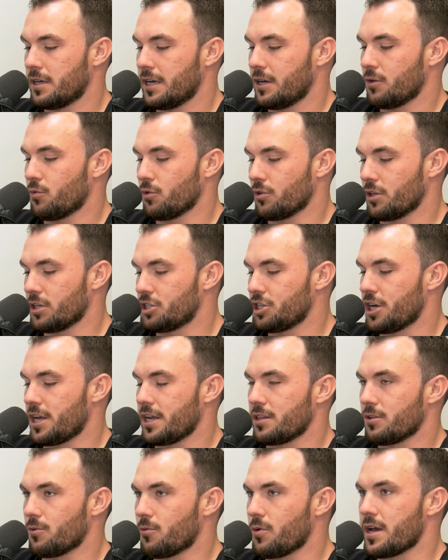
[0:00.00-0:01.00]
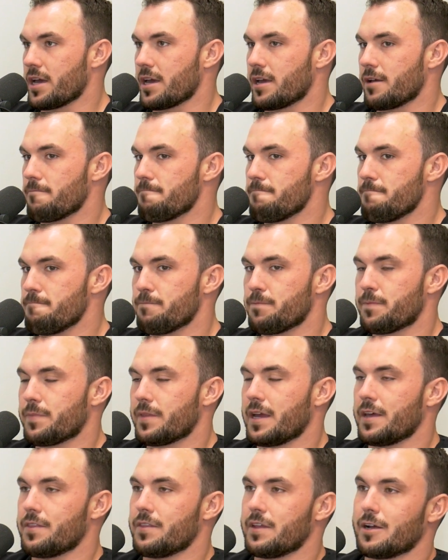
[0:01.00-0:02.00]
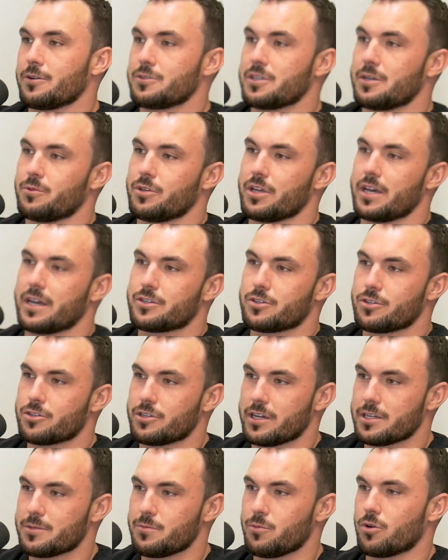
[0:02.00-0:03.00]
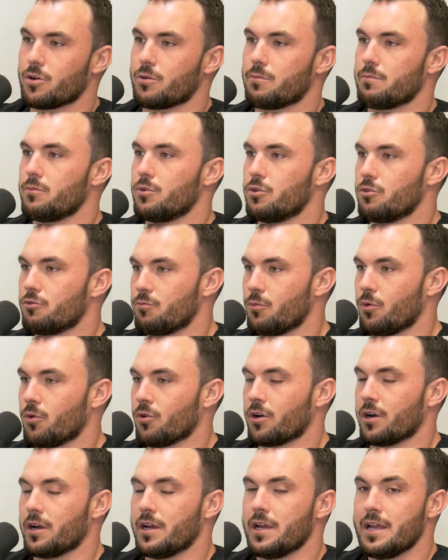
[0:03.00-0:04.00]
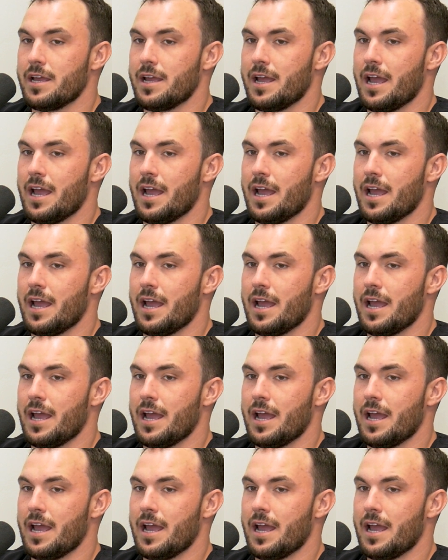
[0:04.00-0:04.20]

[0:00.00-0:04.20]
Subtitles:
and really shedding the weight, and then I was able to exercise more, move more,